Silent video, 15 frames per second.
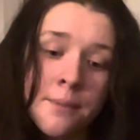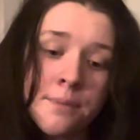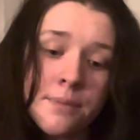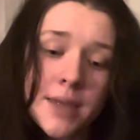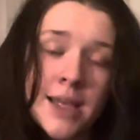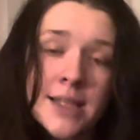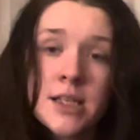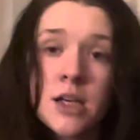
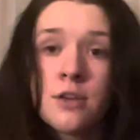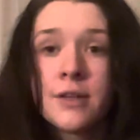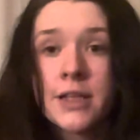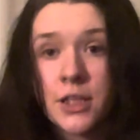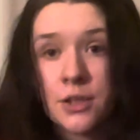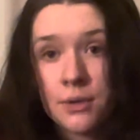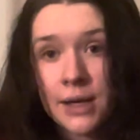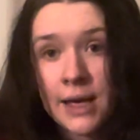It's at
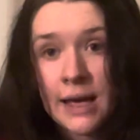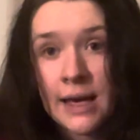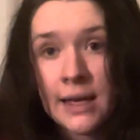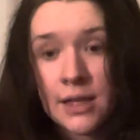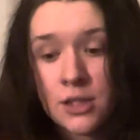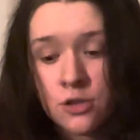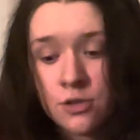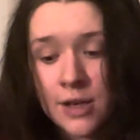Arena UK,
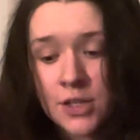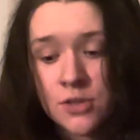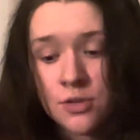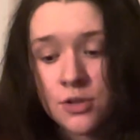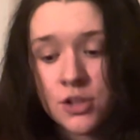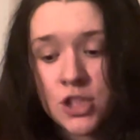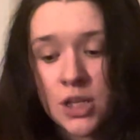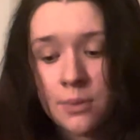it's
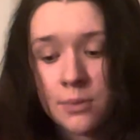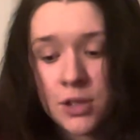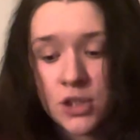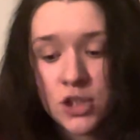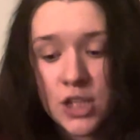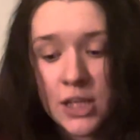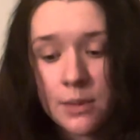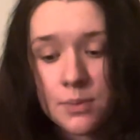Grassroots
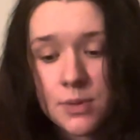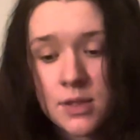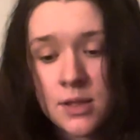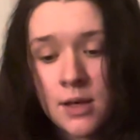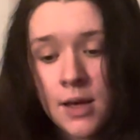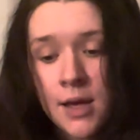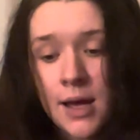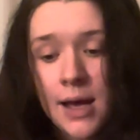Championships,
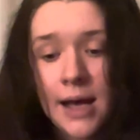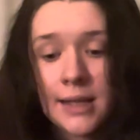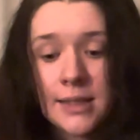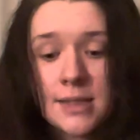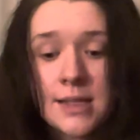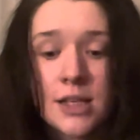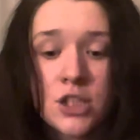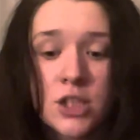and
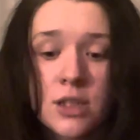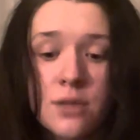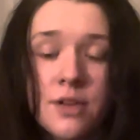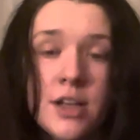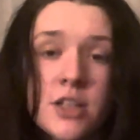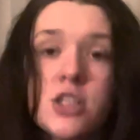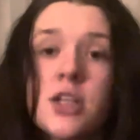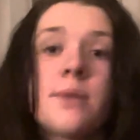it's actually the
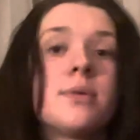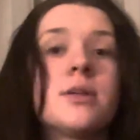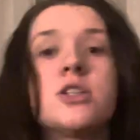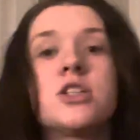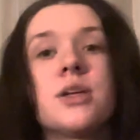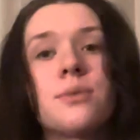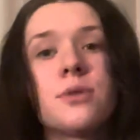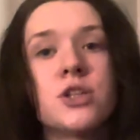first
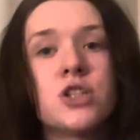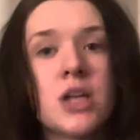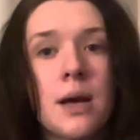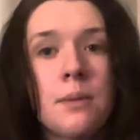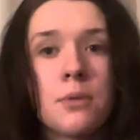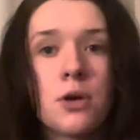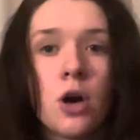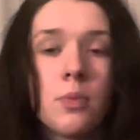championship that
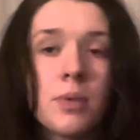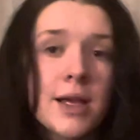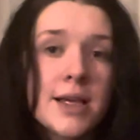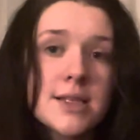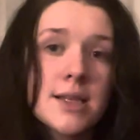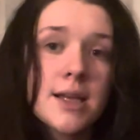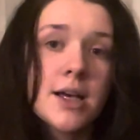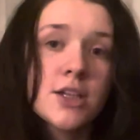Jem got a
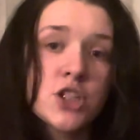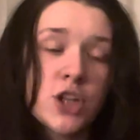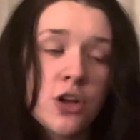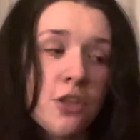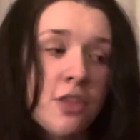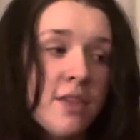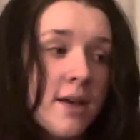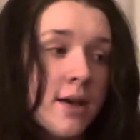place in at. She got
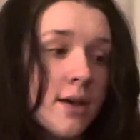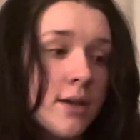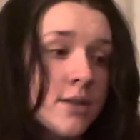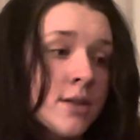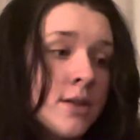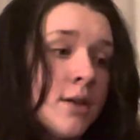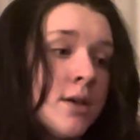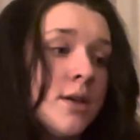a third,
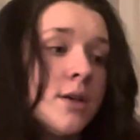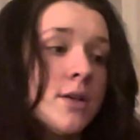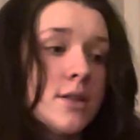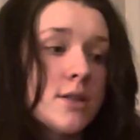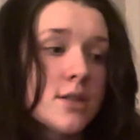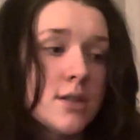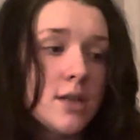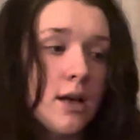
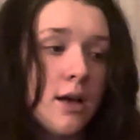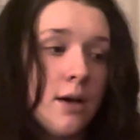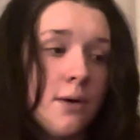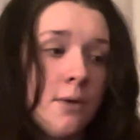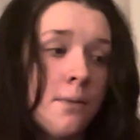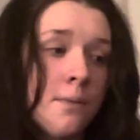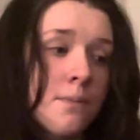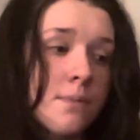
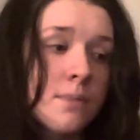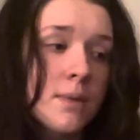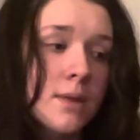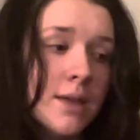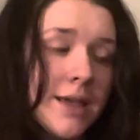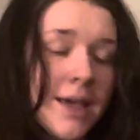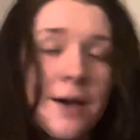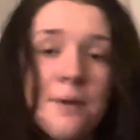so
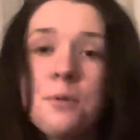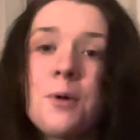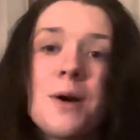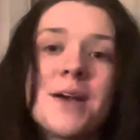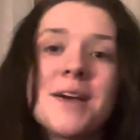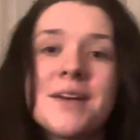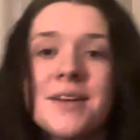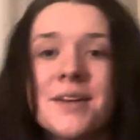yeah,
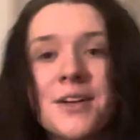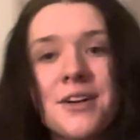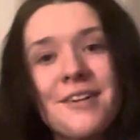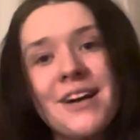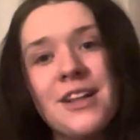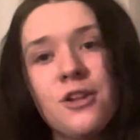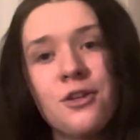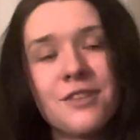quite
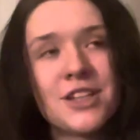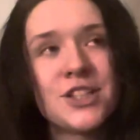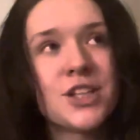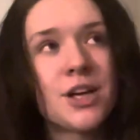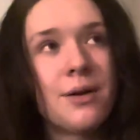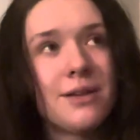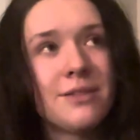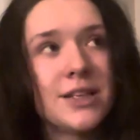a lovely
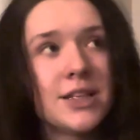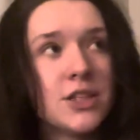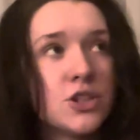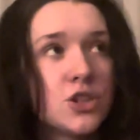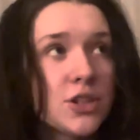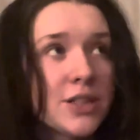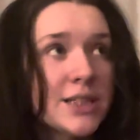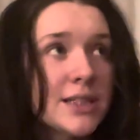show. I really
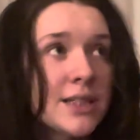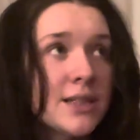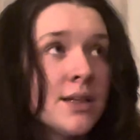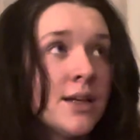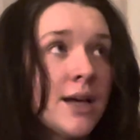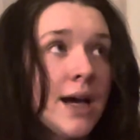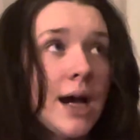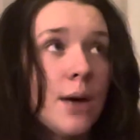enjoyed it.
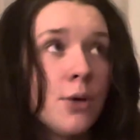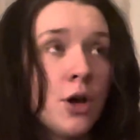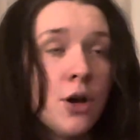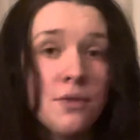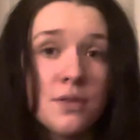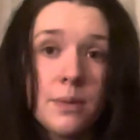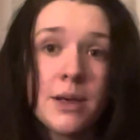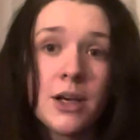I will
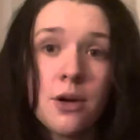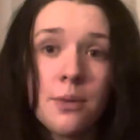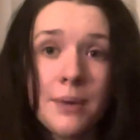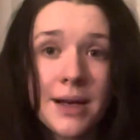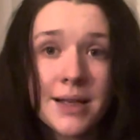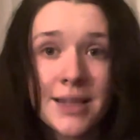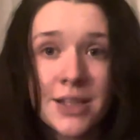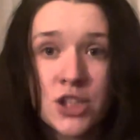hopefully be going
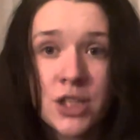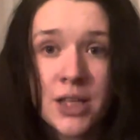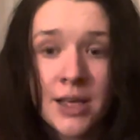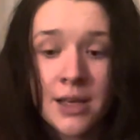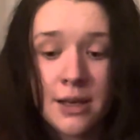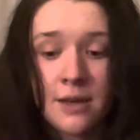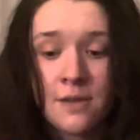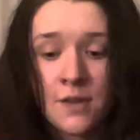back this
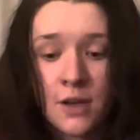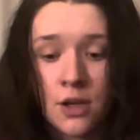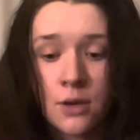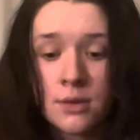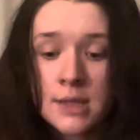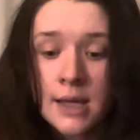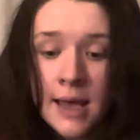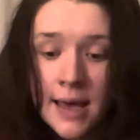year if it
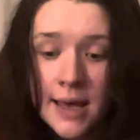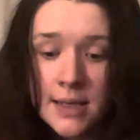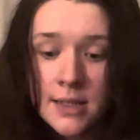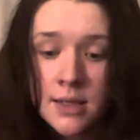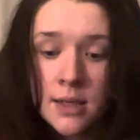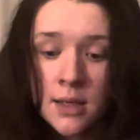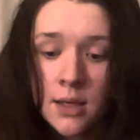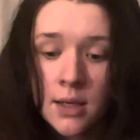goes ahead.
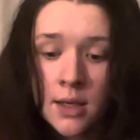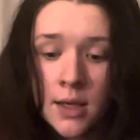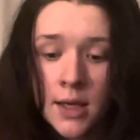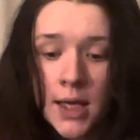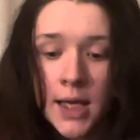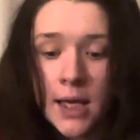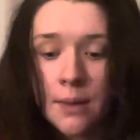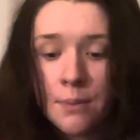
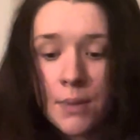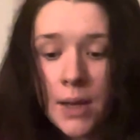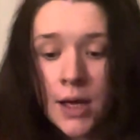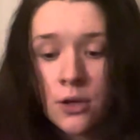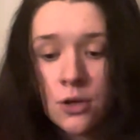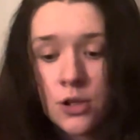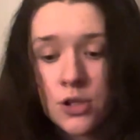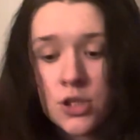I
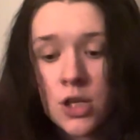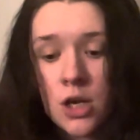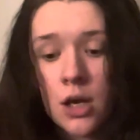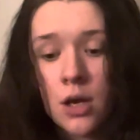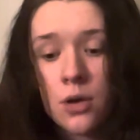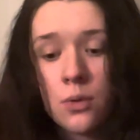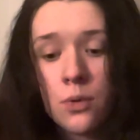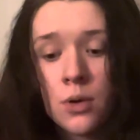
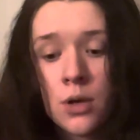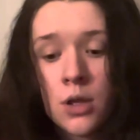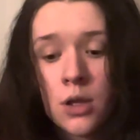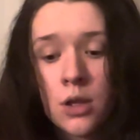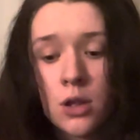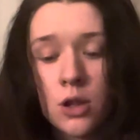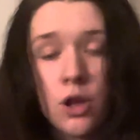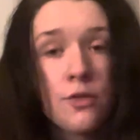also
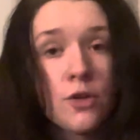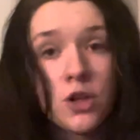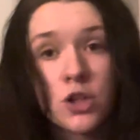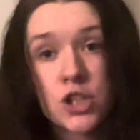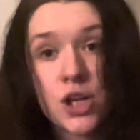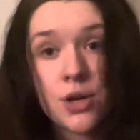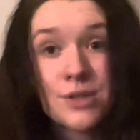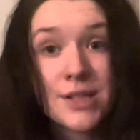love all the
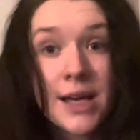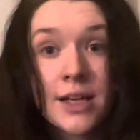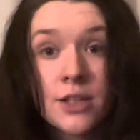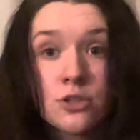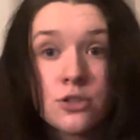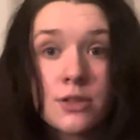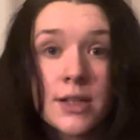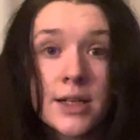shows at
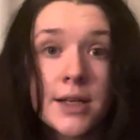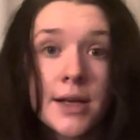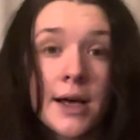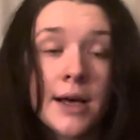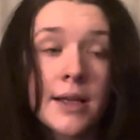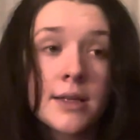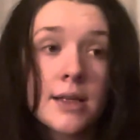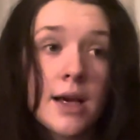Aintree,
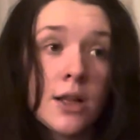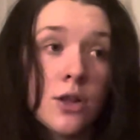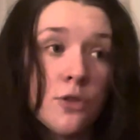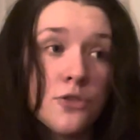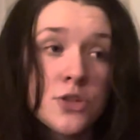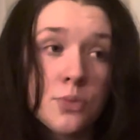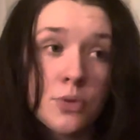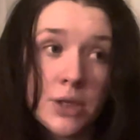and I
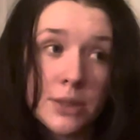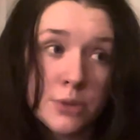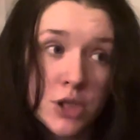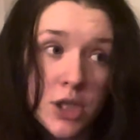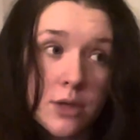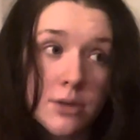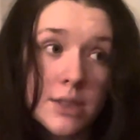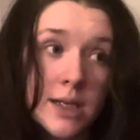love Supreme
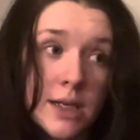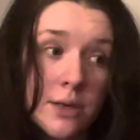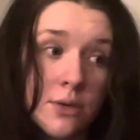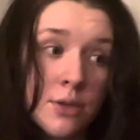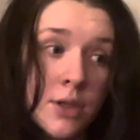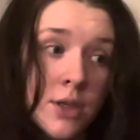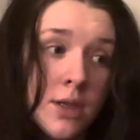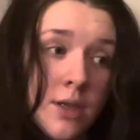
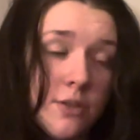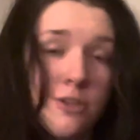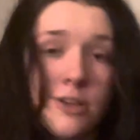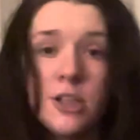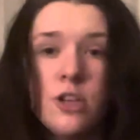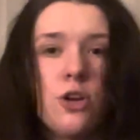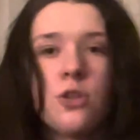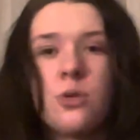Showdown. If you're in
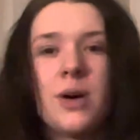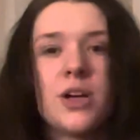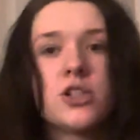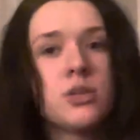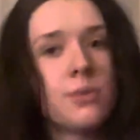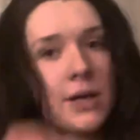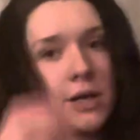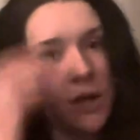the Northwest,
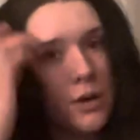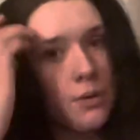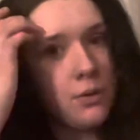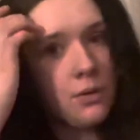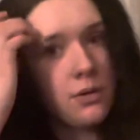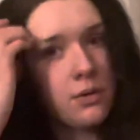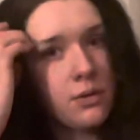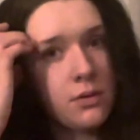you might know
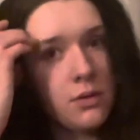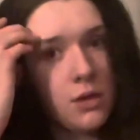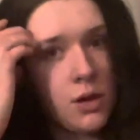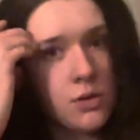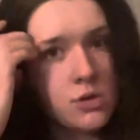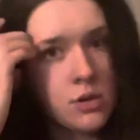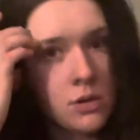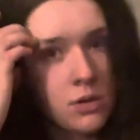
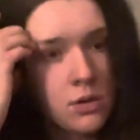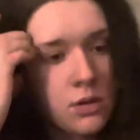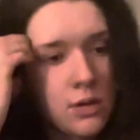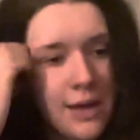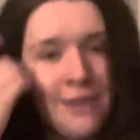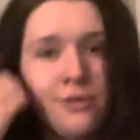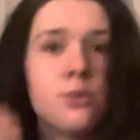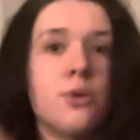those.
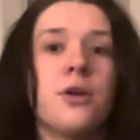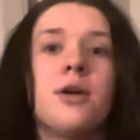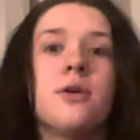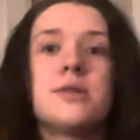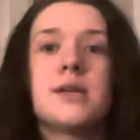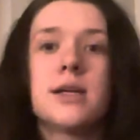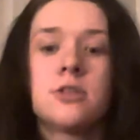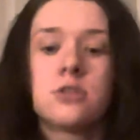Everyone
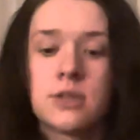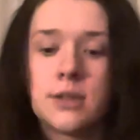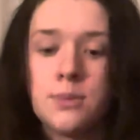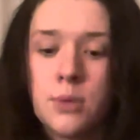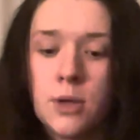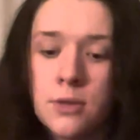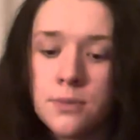knows Aintree, but